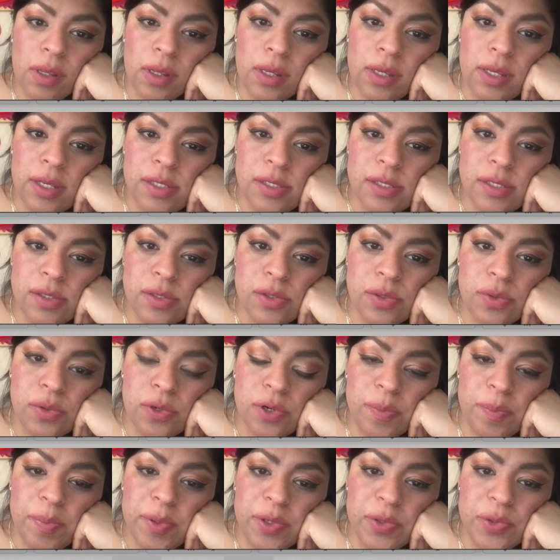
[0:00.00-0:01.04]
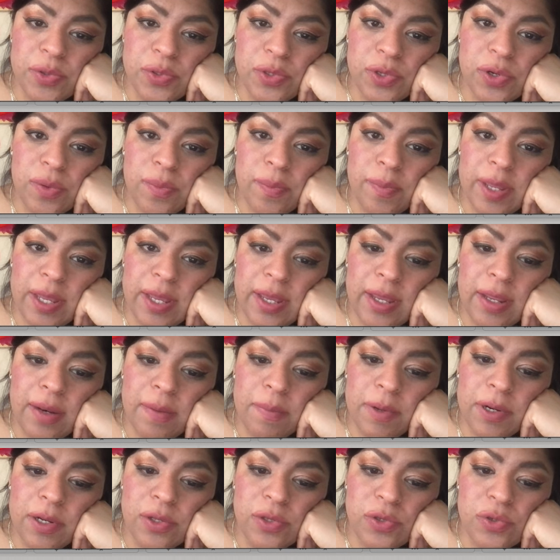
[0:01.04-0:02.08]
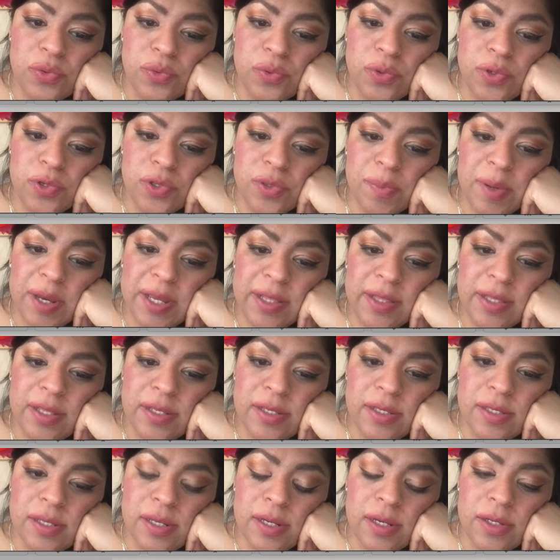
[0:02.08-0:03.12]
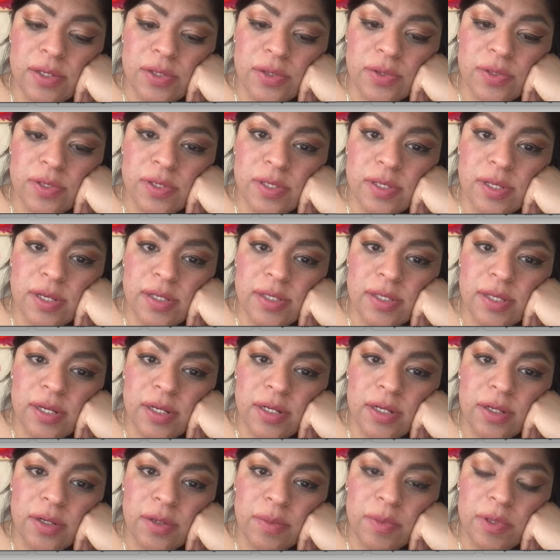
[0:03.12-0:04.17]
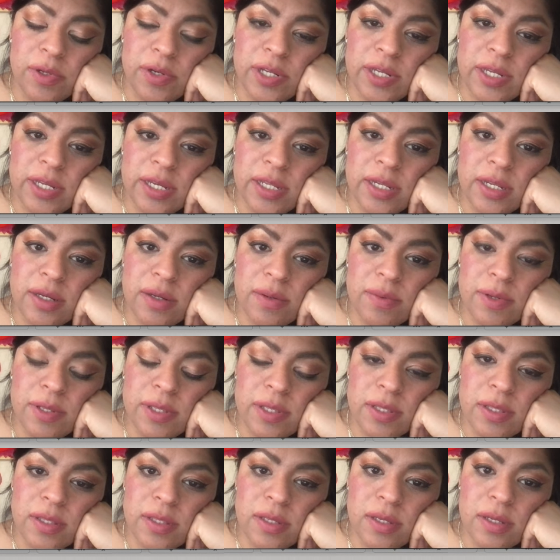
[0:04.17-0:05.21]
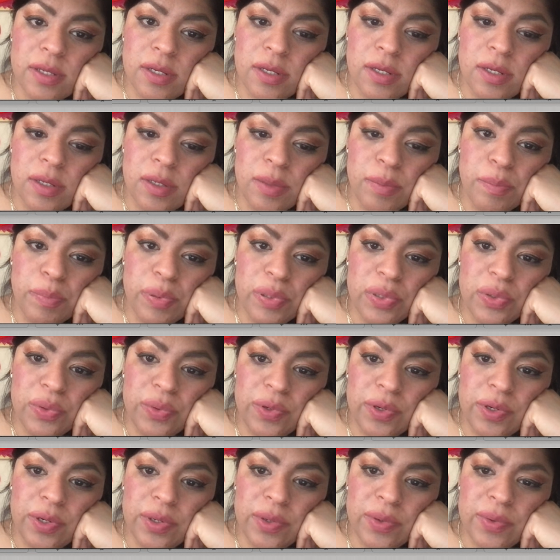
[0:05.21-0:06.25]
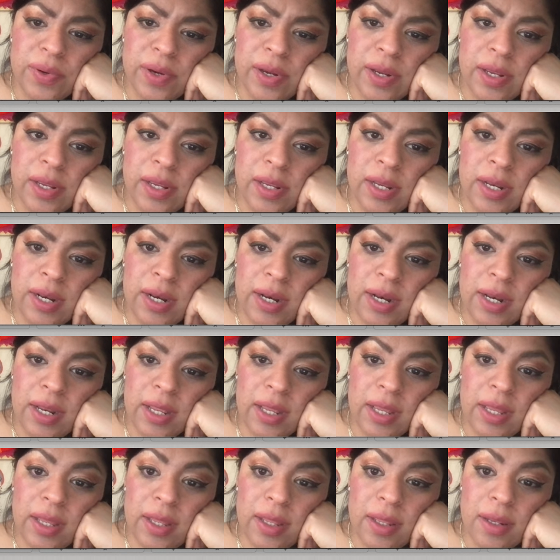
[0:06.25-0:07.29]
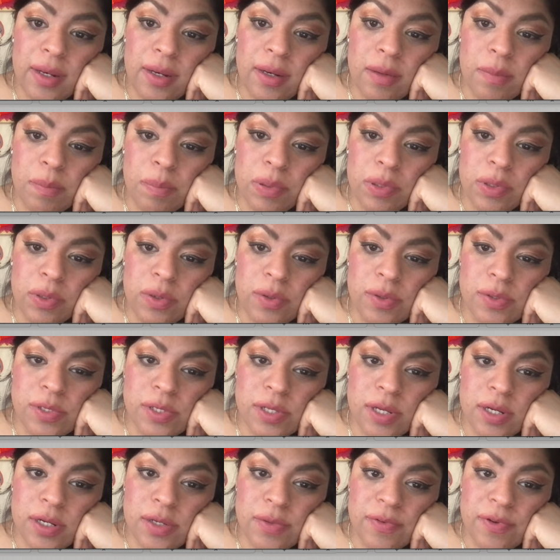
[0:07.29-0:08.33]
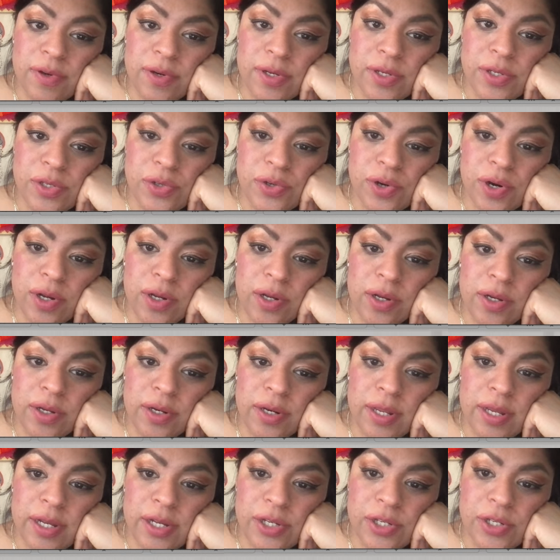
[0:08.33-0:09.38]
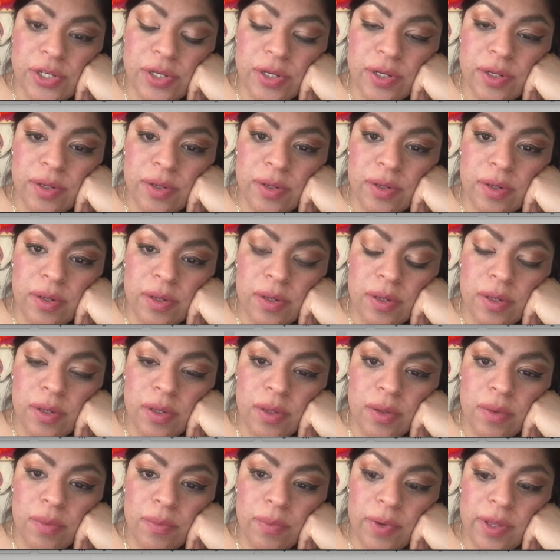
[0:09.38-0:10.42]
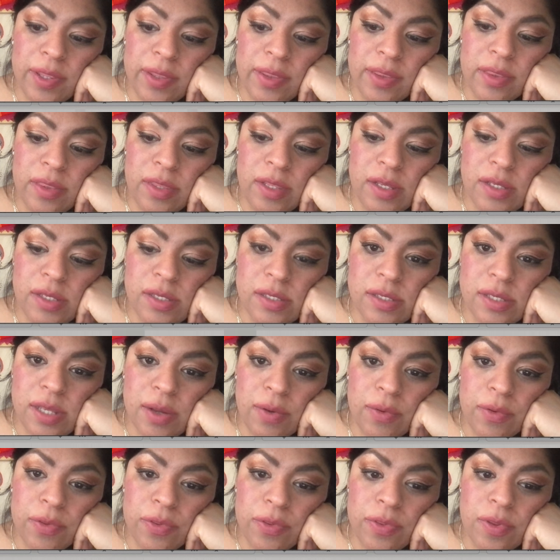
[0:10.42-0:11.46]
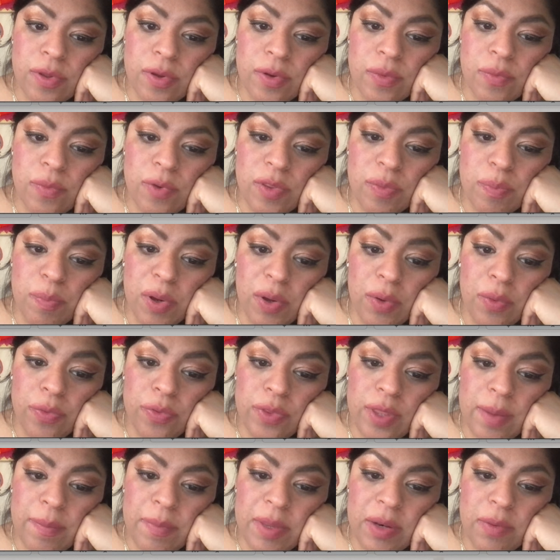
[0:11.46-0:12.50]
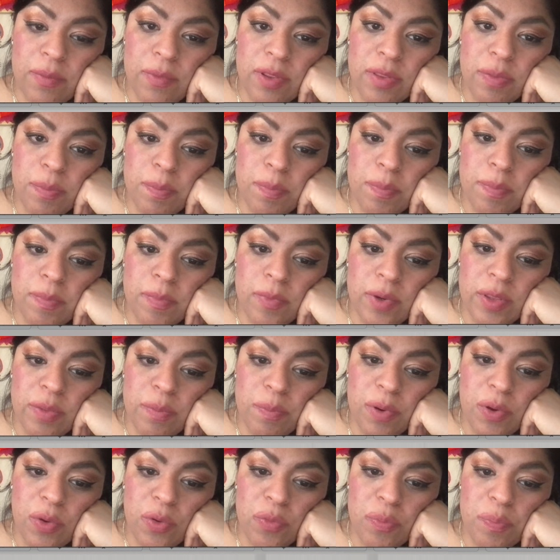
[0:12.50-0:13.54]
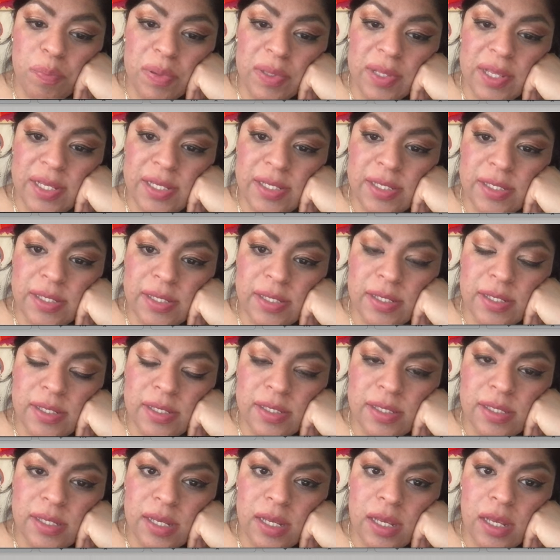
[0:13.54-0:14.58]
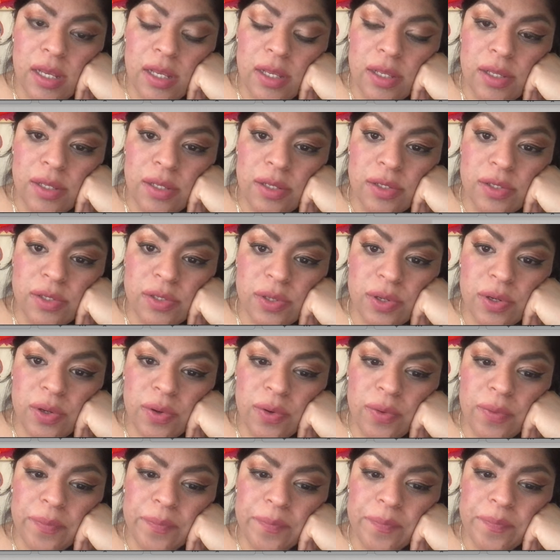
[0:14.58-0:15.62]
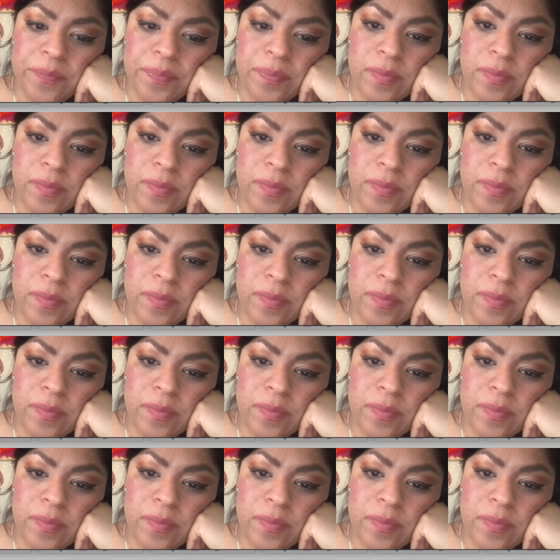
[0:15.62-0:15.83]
it's in Scorpio's domain, but it's ruled by this guy. So this guy's kind of communicating with Pluto, and Pluto's got a very strong connection with this South Node, with both, I mean, with both places. So